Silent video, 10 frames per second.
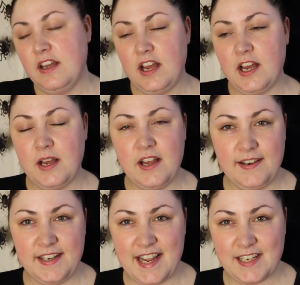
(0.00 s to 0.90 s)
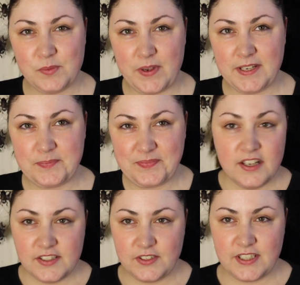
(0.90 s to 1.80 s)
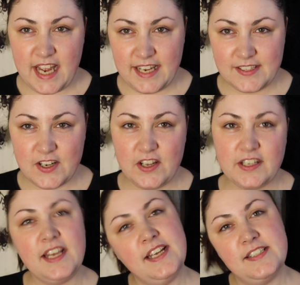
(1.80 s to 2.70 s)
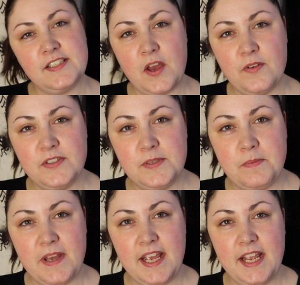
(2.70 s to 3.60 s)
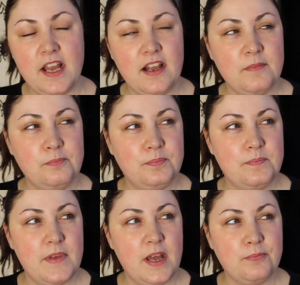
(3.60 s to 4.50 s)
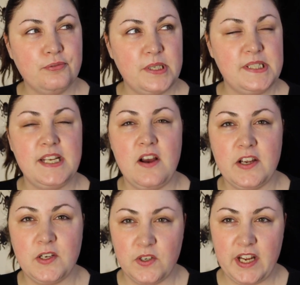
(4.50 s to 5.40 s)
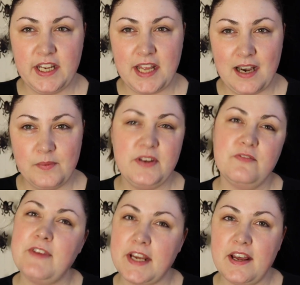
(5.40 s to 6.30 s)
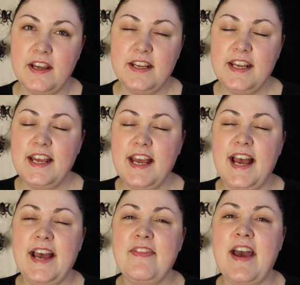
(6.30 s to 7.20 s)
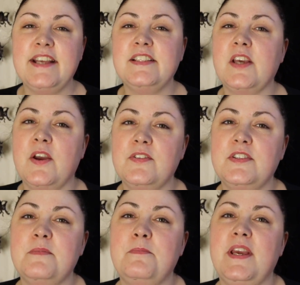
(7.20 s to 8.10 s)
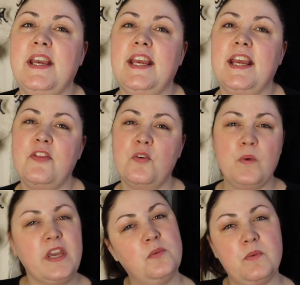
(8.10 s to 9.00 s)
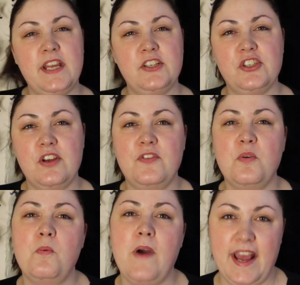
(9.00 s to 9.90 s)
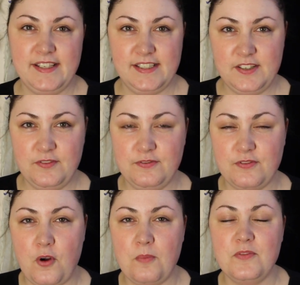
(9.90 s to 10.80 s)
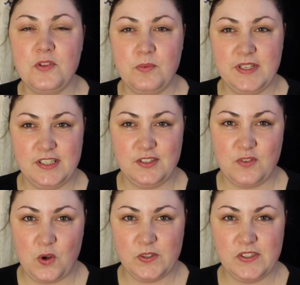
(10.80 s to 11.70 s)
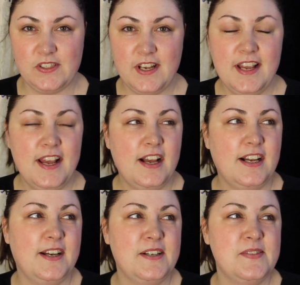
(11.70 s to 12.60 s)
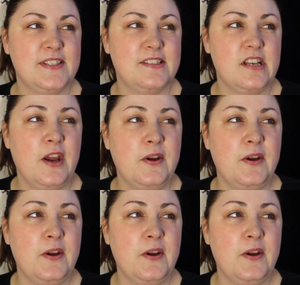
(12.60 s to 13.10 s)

early next week. So today's look is going to be a pretty iconic Halloween figure, and that is going to be the Wicked Witch of the West from The Wizard of Oz. So